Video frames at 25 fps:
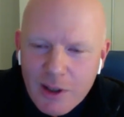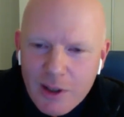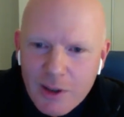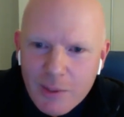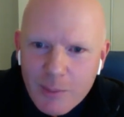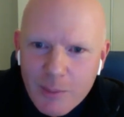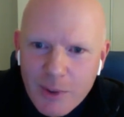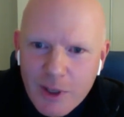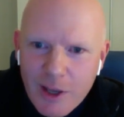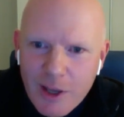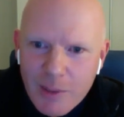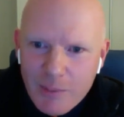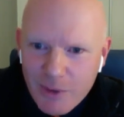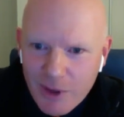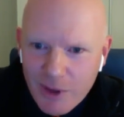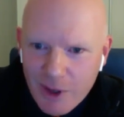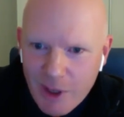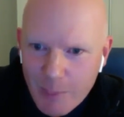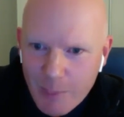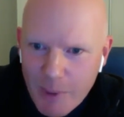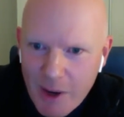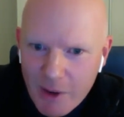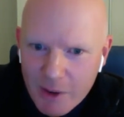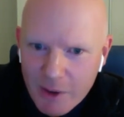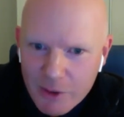became very
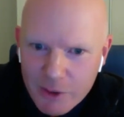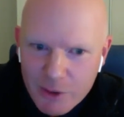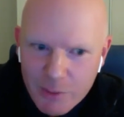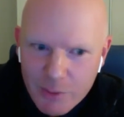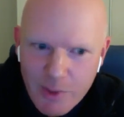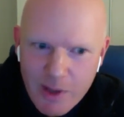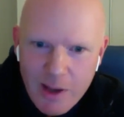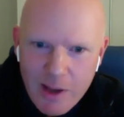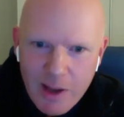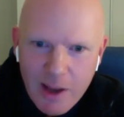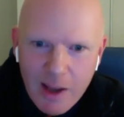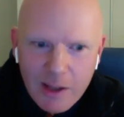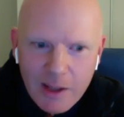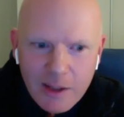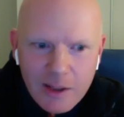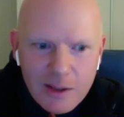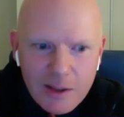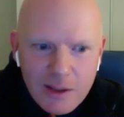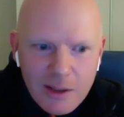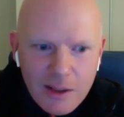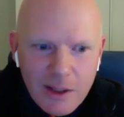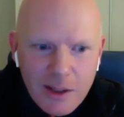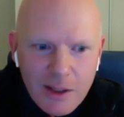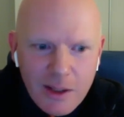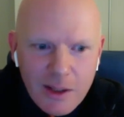apparent to me. And
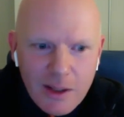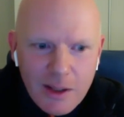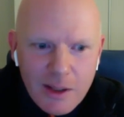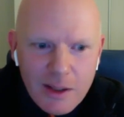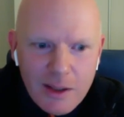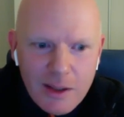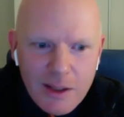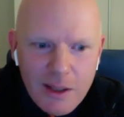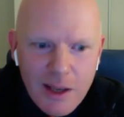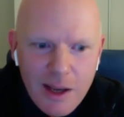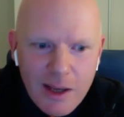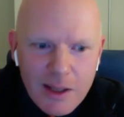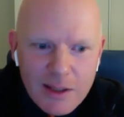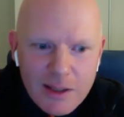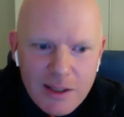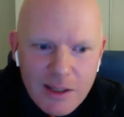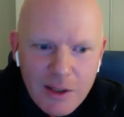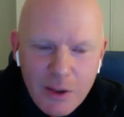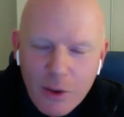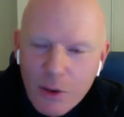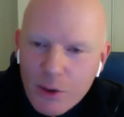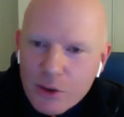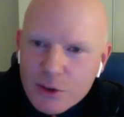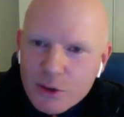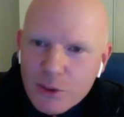the idea
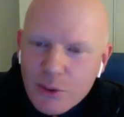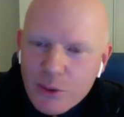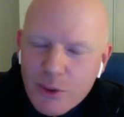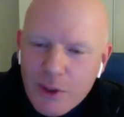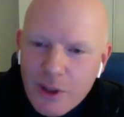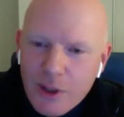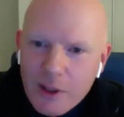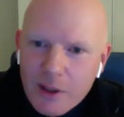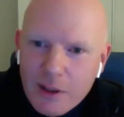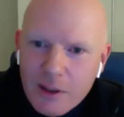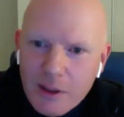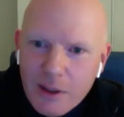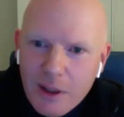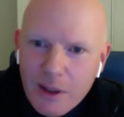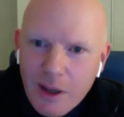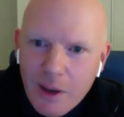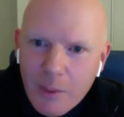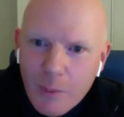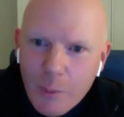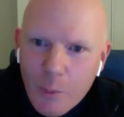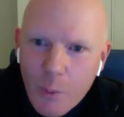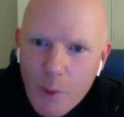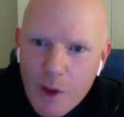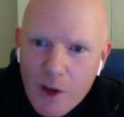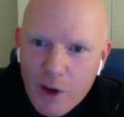also that
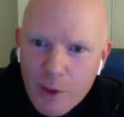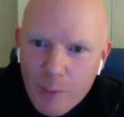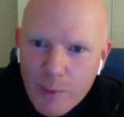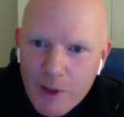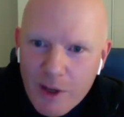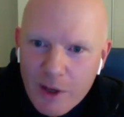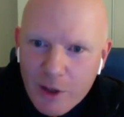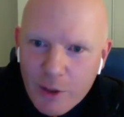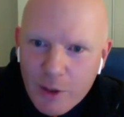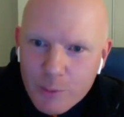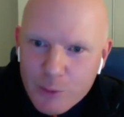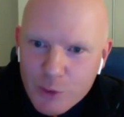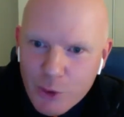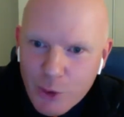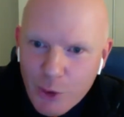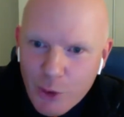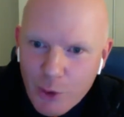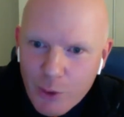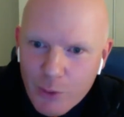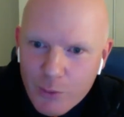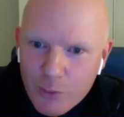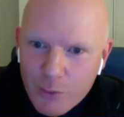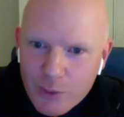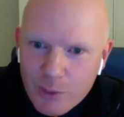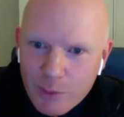we are being
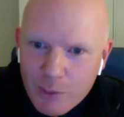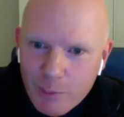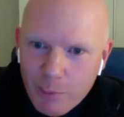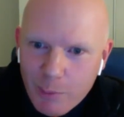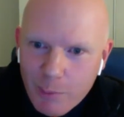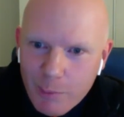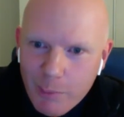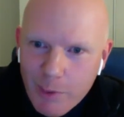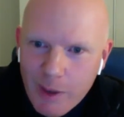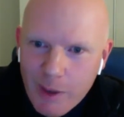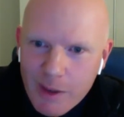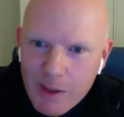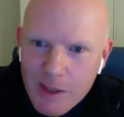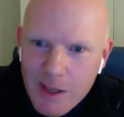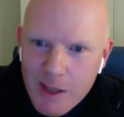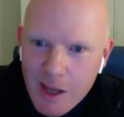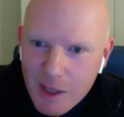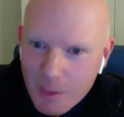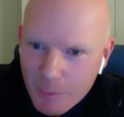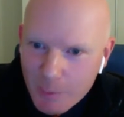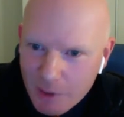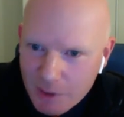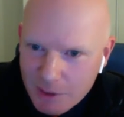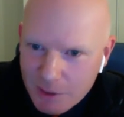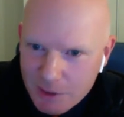observed by the
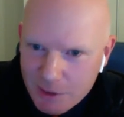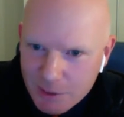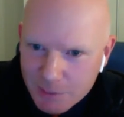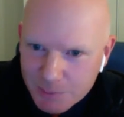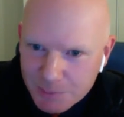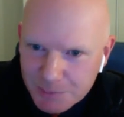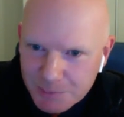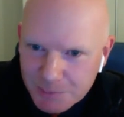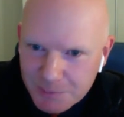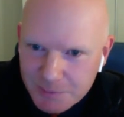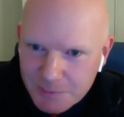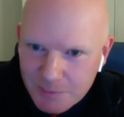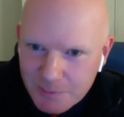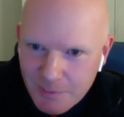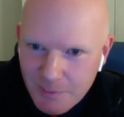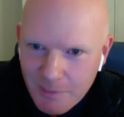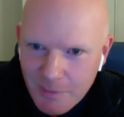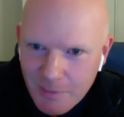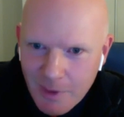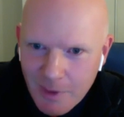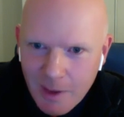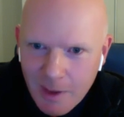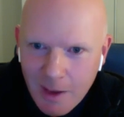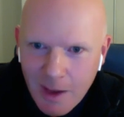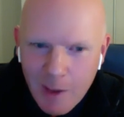animals,
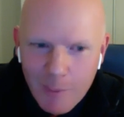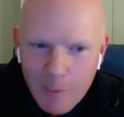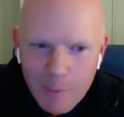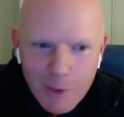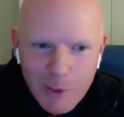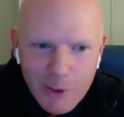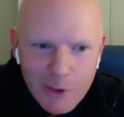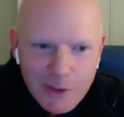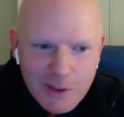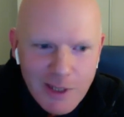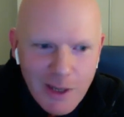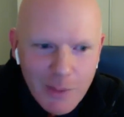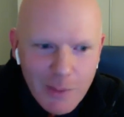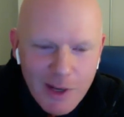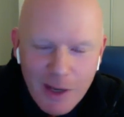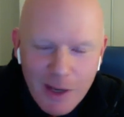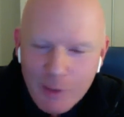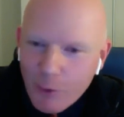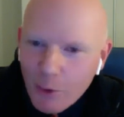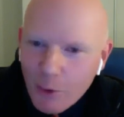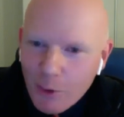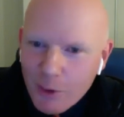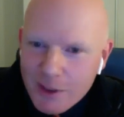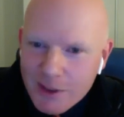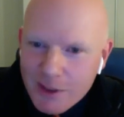because I would have
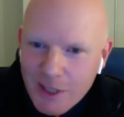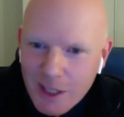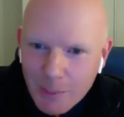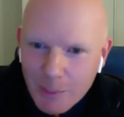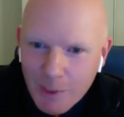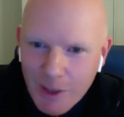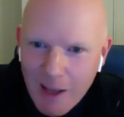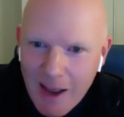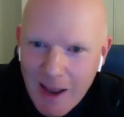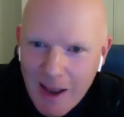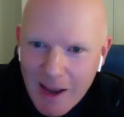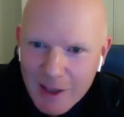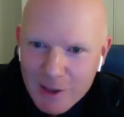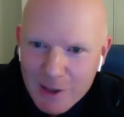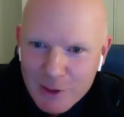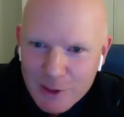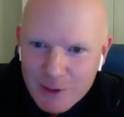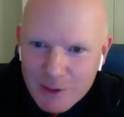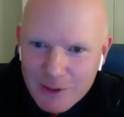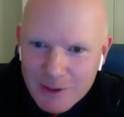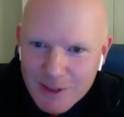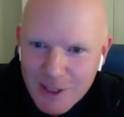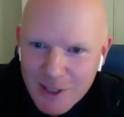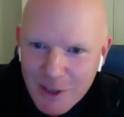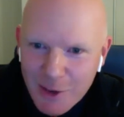all these animal eyes
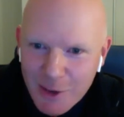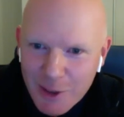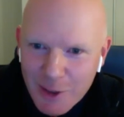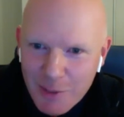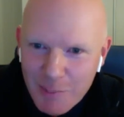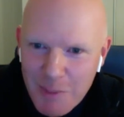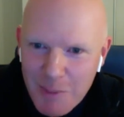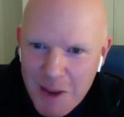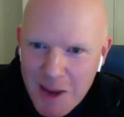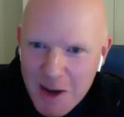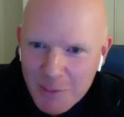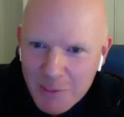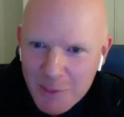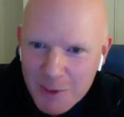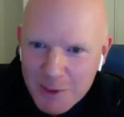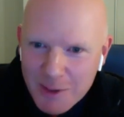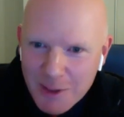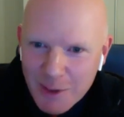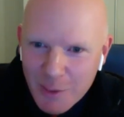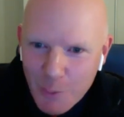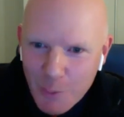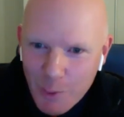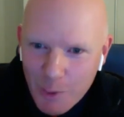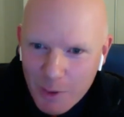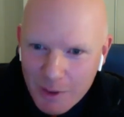staring at me every day
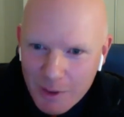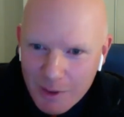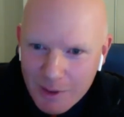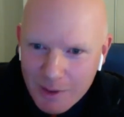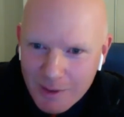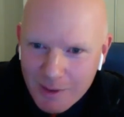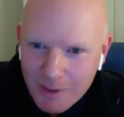at work.